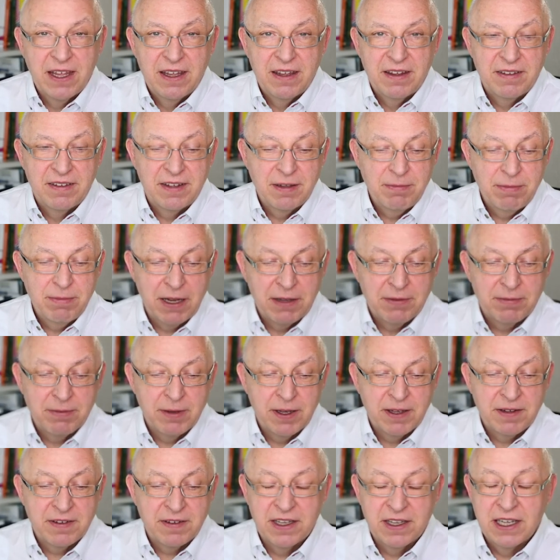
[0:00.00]
C++,
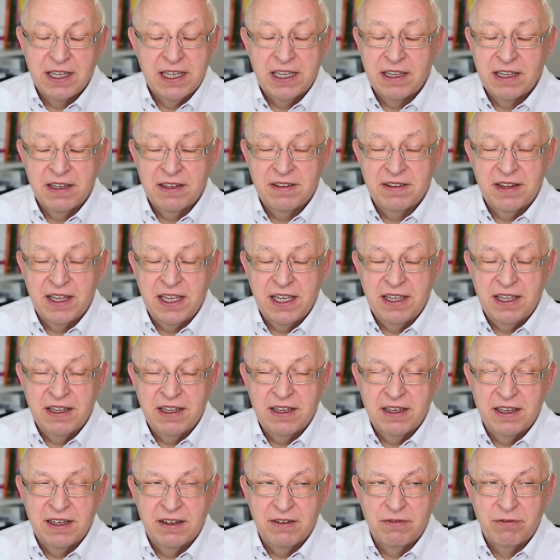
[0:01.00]

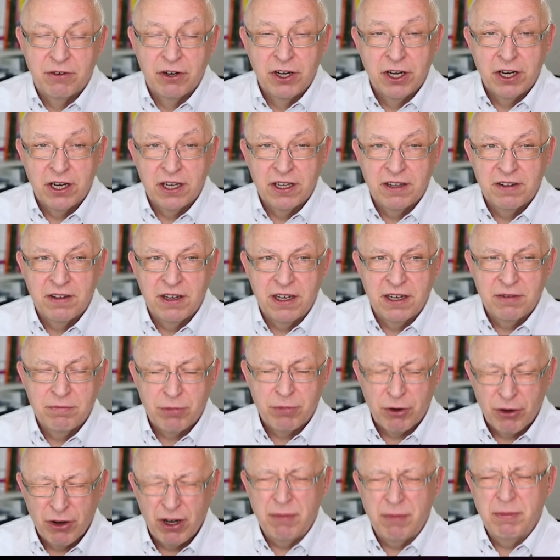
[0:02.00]
the
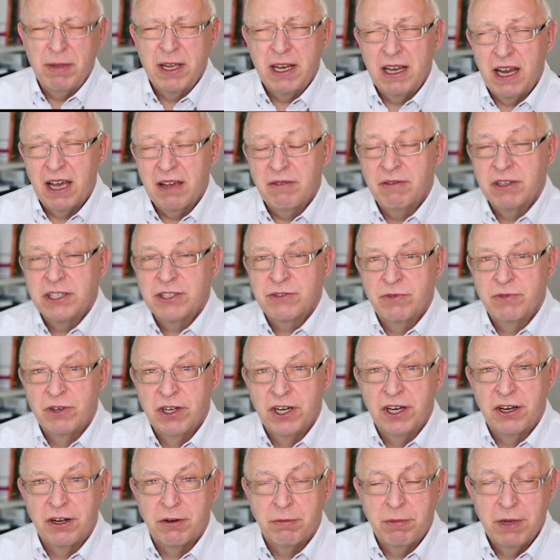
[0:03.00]
programming language
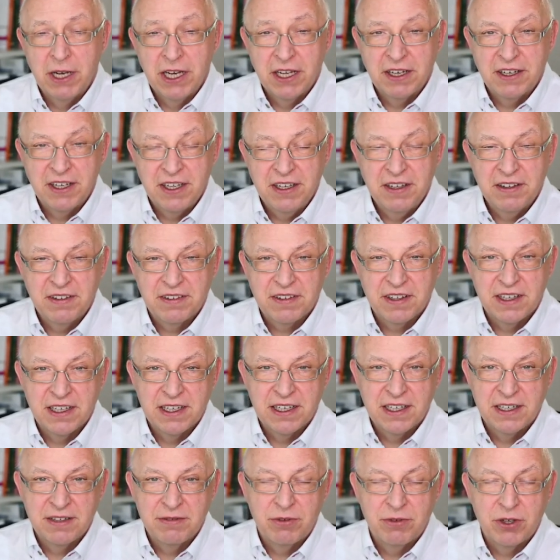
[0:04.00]
vulnerabilities
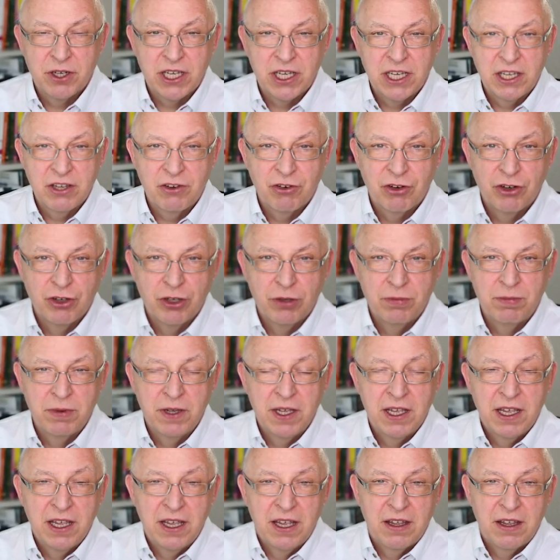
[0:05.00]
working group
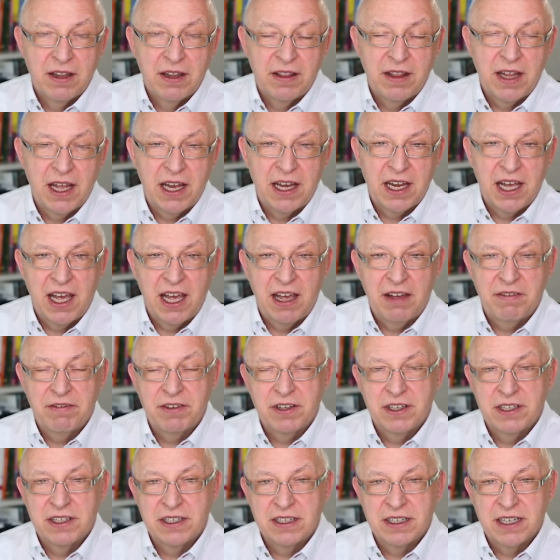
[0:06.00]
that have
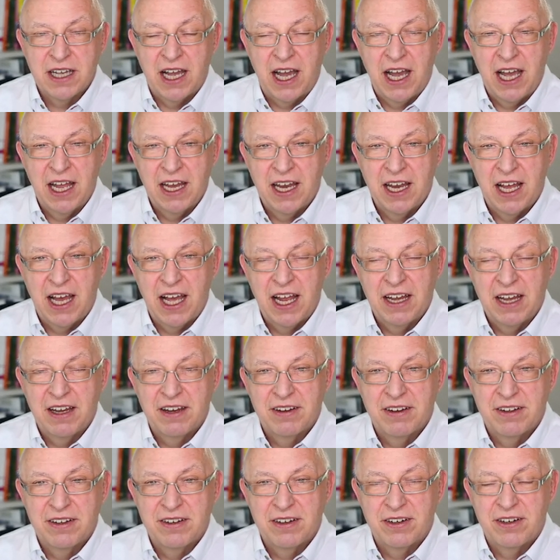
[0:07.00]
a
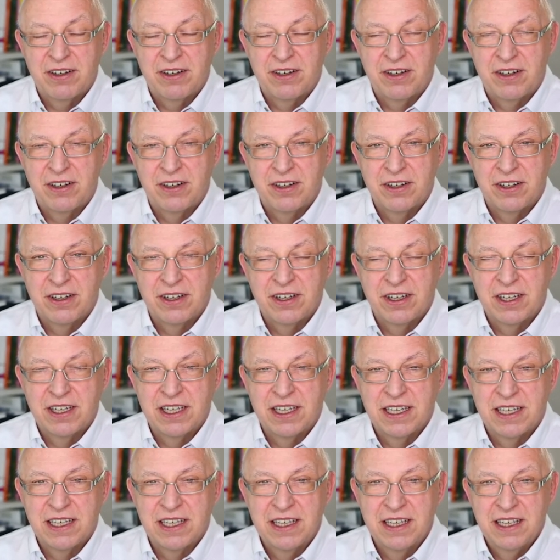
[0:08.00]
guideline on
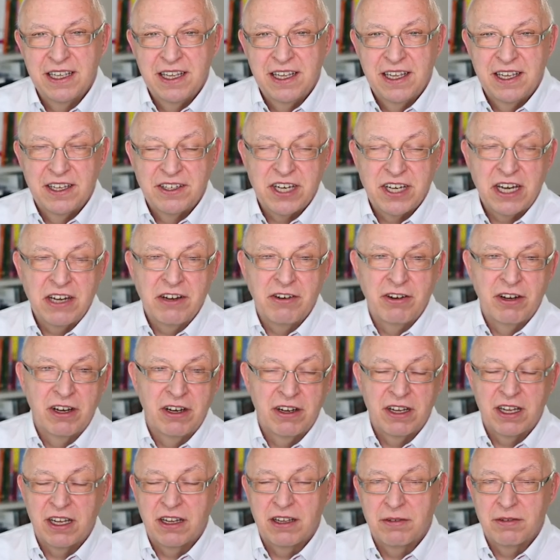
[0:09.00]

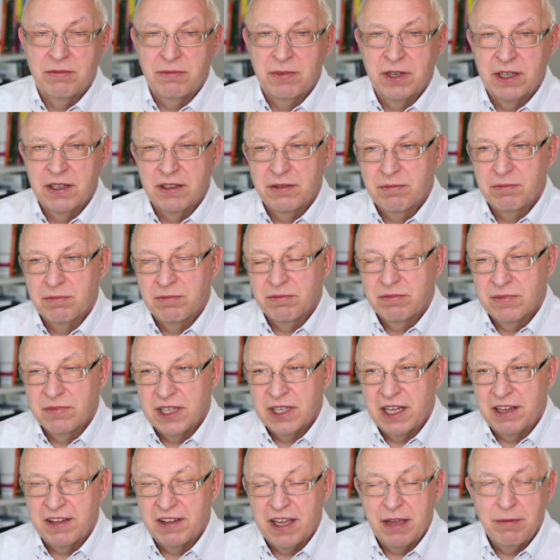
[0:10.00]
general,
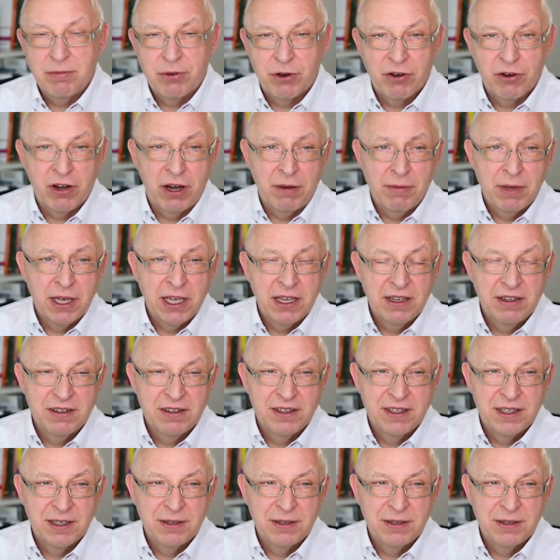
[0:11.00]
let's say, programming